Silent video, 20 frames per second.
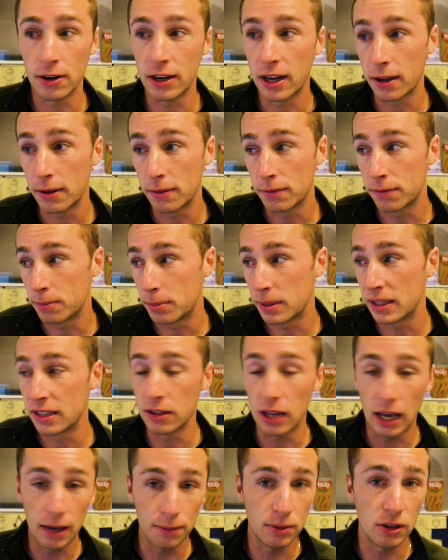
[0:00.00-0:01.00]
And I've
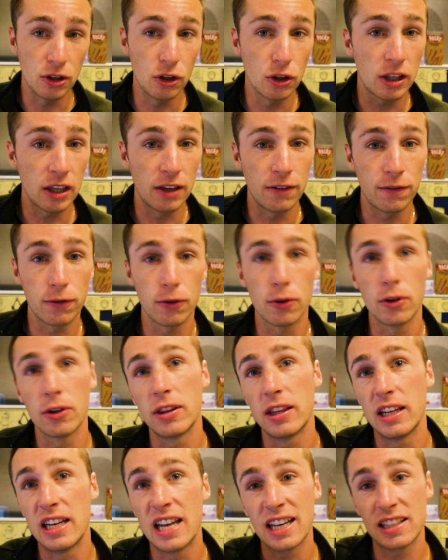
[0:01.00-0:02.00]
been looking for
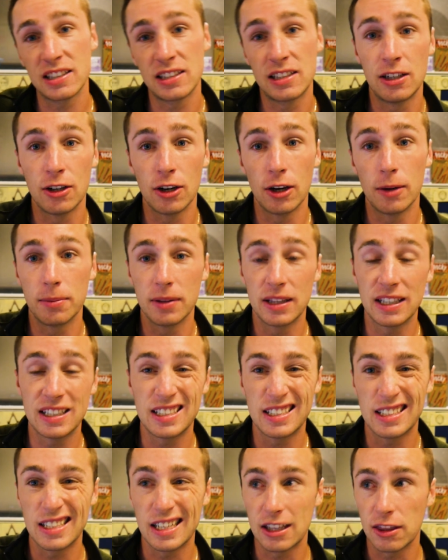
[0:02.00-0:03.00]
the next tier up, but
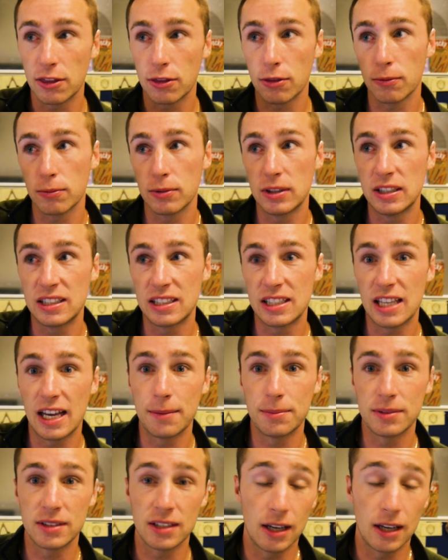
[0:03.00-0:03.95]
this is like 3 steps